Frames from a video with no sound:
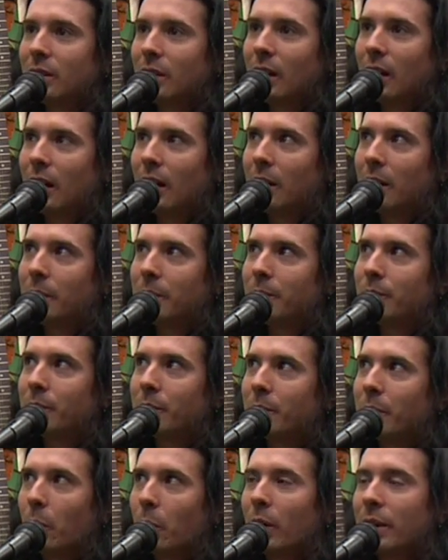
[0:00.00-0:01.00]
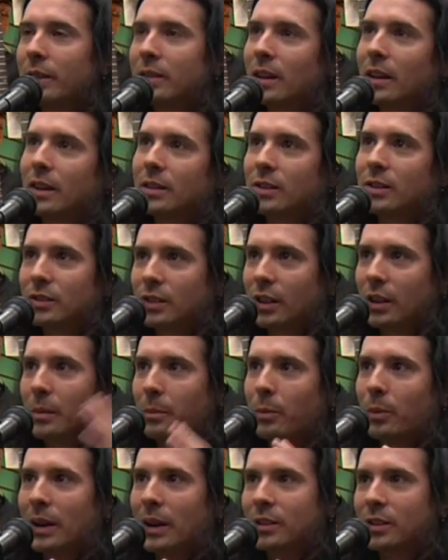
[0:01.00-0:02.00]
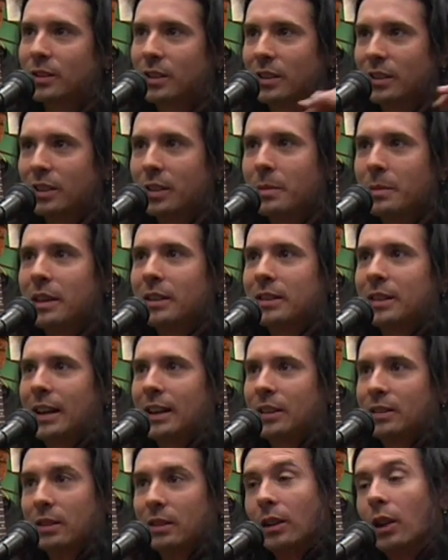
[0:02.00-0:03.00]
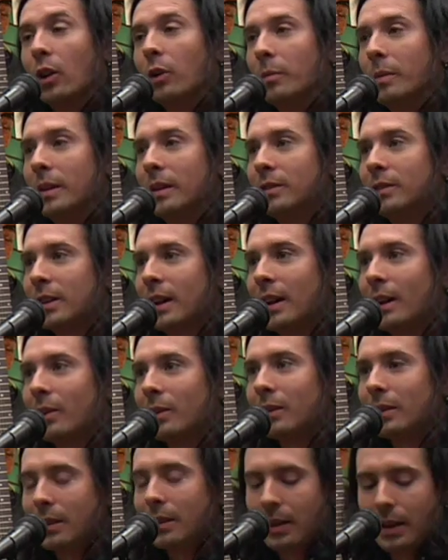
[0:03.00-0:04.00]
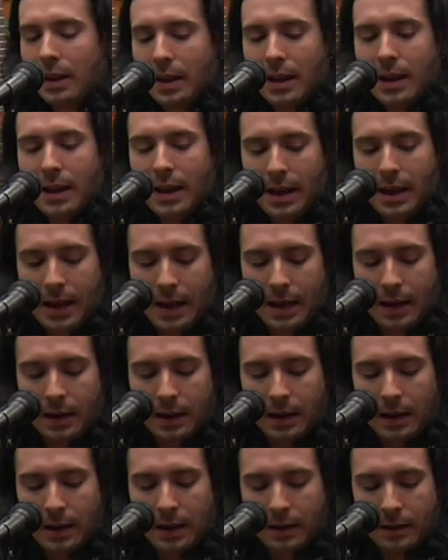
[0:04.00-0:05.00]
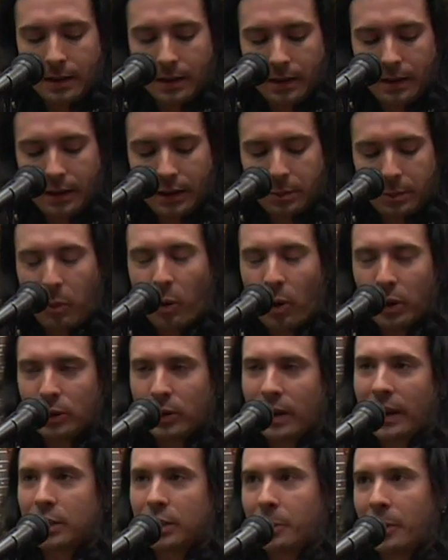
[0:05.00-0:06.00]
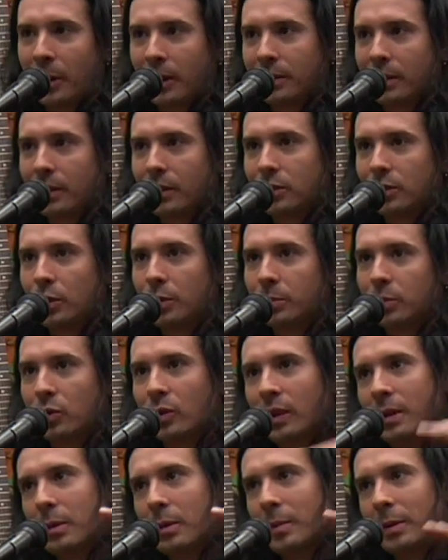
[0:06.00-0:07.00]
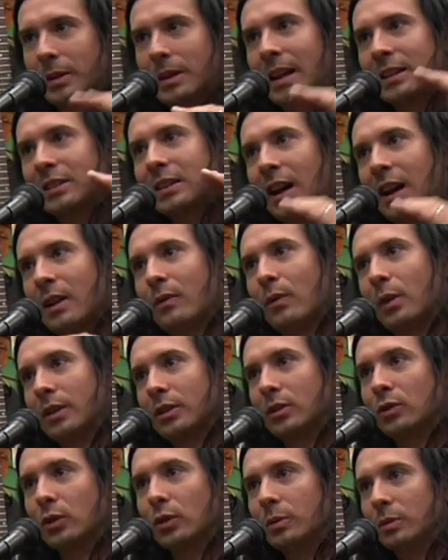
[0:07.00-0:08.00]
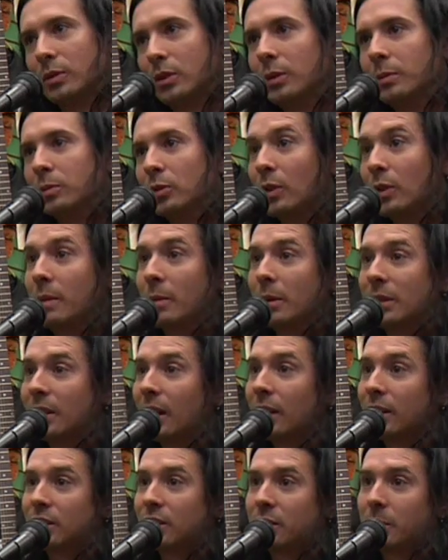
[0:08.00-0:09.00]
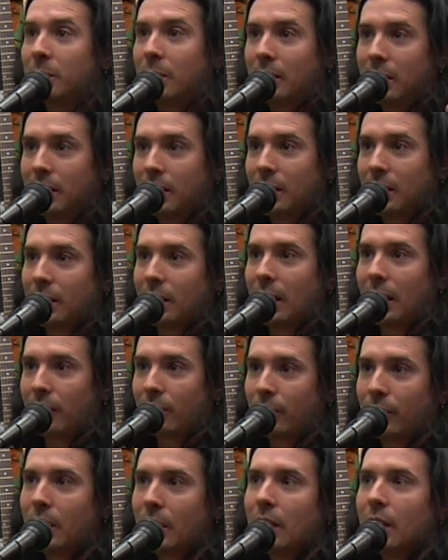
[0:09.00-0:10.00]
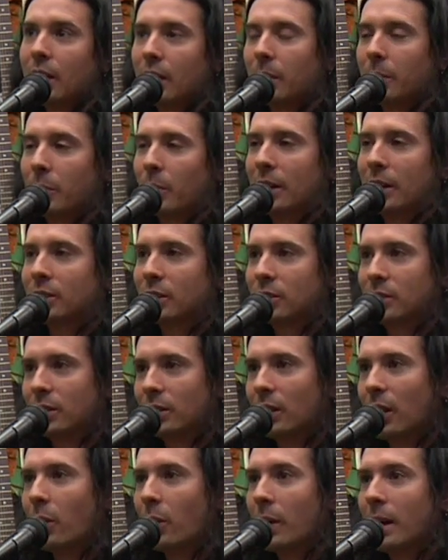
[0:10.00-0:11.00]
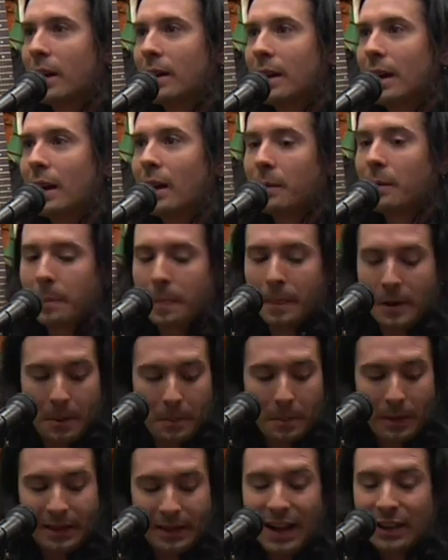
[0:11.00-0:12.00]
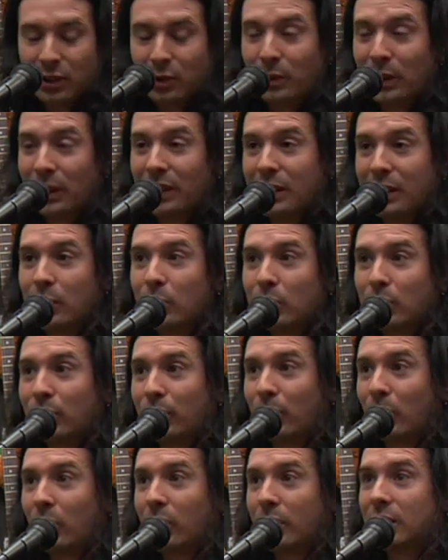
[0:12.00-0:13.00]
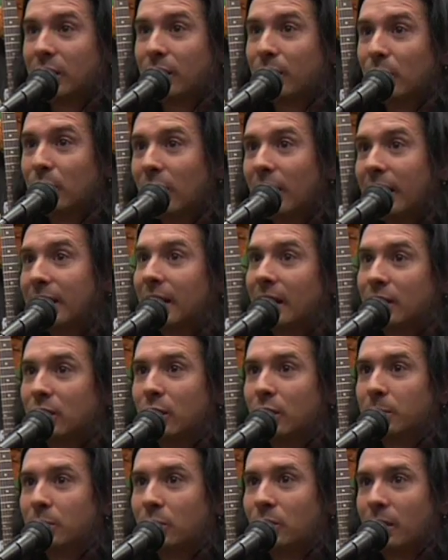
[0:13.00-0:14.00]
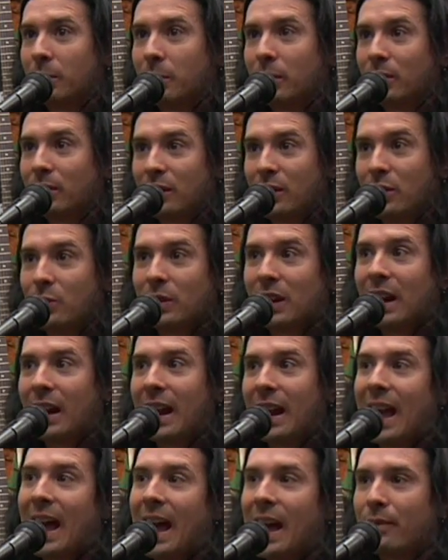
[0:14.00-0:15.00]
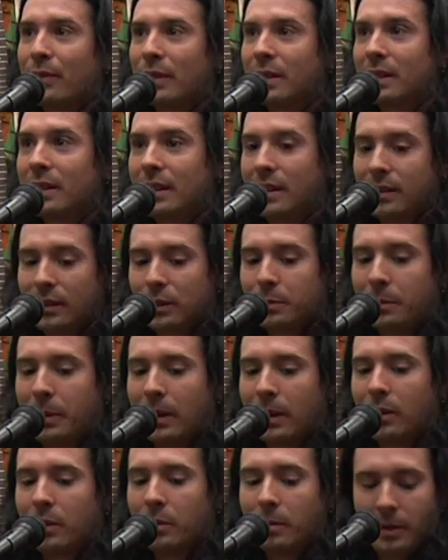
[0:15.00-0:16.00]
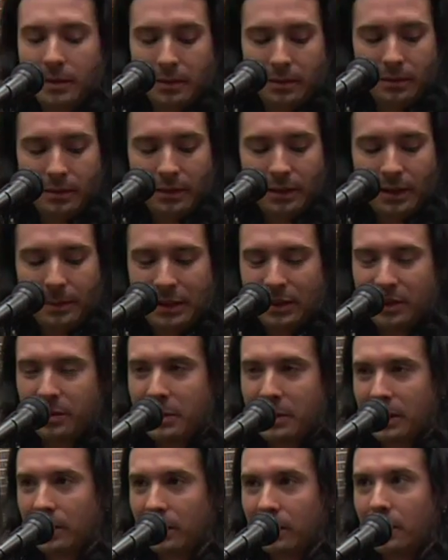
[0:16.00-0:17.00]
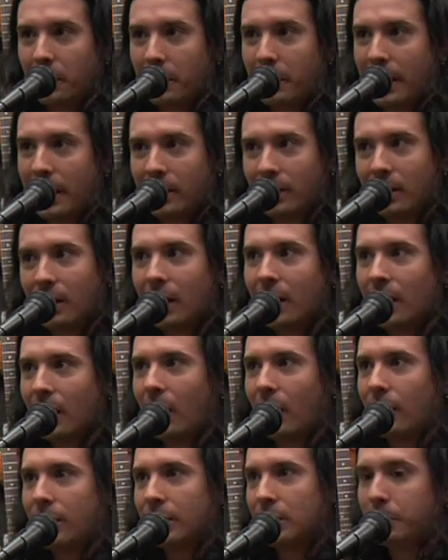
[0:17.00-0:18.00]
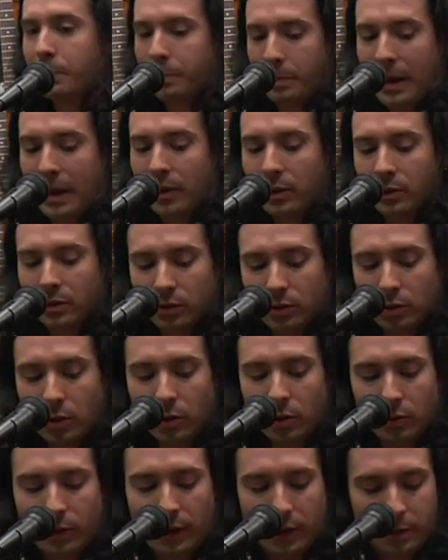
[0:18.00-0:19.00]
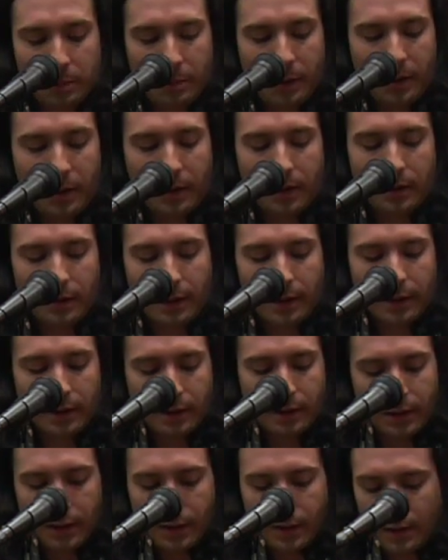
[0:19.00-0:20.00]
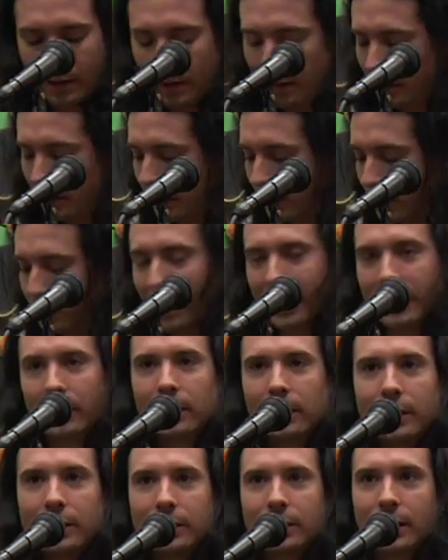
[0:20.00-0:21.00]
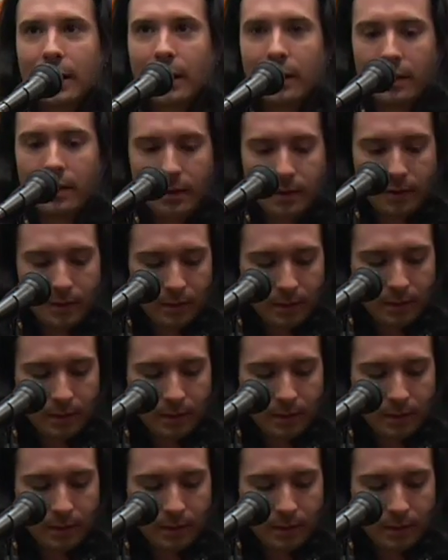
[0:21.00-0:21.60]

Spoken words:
But what it does is it compresses it. To me, it takes the low mids out, and it's more transparent than a tube screamer, but that's kind of what a true tube screamer does to me. It kind of compresses the low end out. But that's really useful, because if you like that tube screamer thing, you kind of have it in this pedal, but, I mean, to me, a little better. All these pedals are so transparent. Like, here's my clean sound.